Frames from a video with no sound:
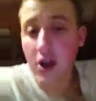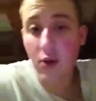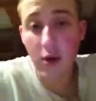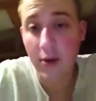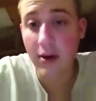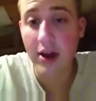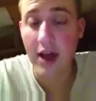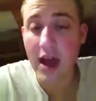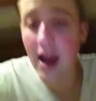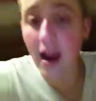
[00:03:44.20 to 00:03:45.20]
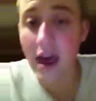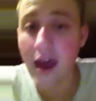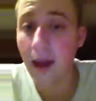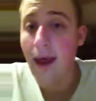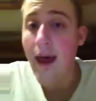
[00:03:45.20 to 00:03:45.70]
because North Korea is getting out of
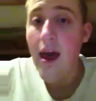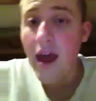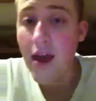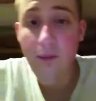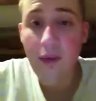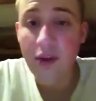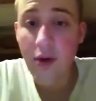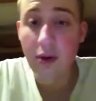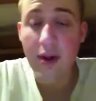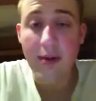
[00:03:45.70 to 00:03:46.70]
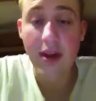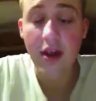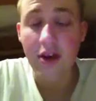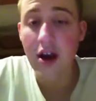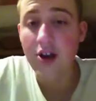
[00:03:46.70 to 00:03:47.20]
hand. And so are some of the
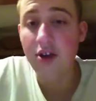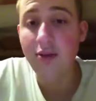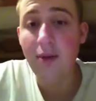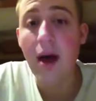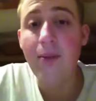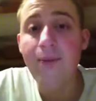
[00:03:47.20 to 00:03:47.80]
other countries, but